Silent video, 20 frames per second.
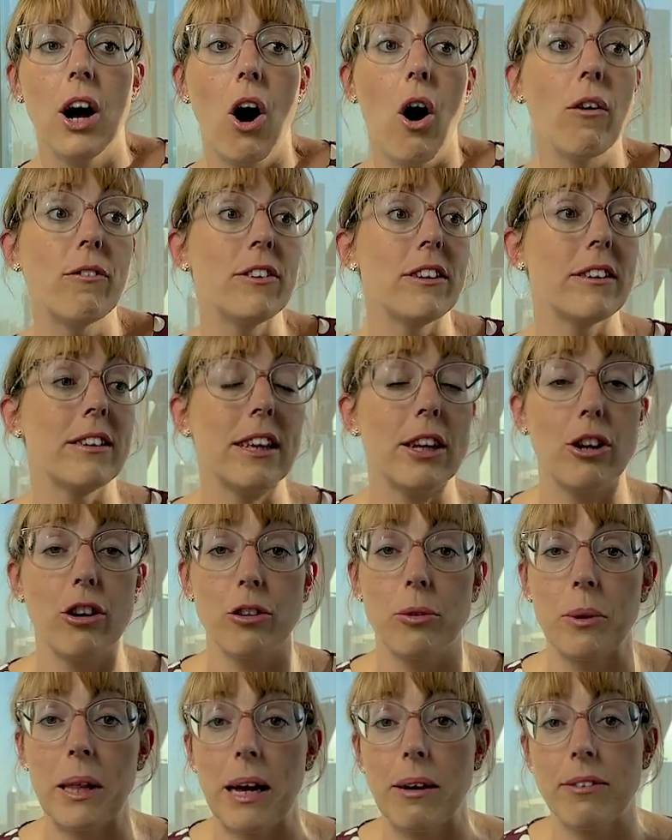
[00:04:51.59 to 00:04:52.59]
obviously, it
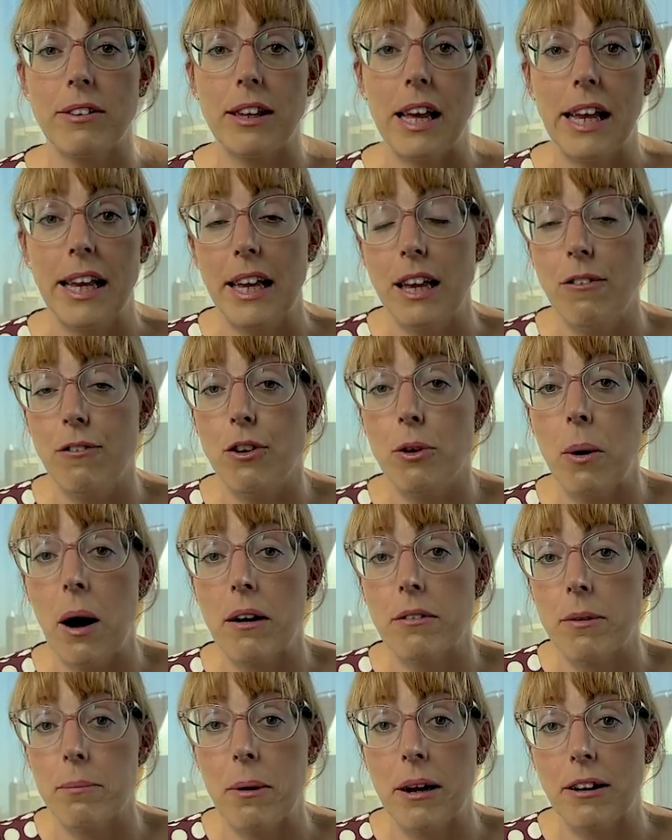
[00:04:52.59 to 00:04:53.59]
goes without saying, if you
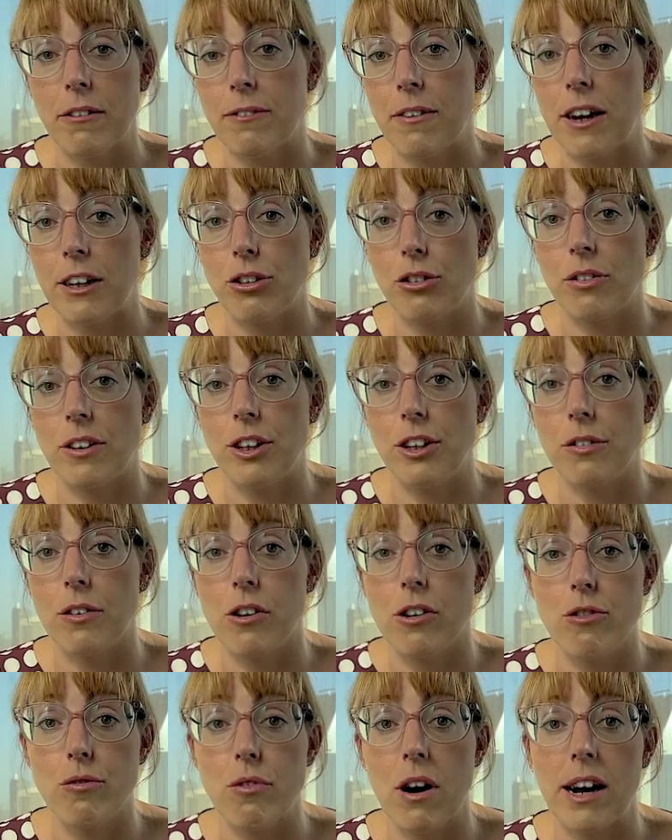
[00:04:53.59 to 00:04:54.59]
are a manufacturer in your
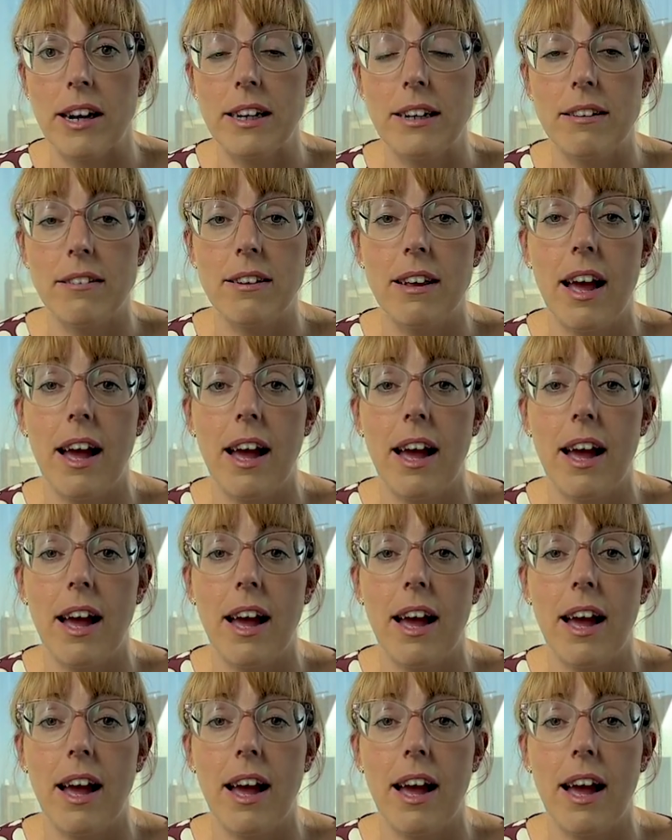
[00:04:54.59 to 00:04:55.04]
own right,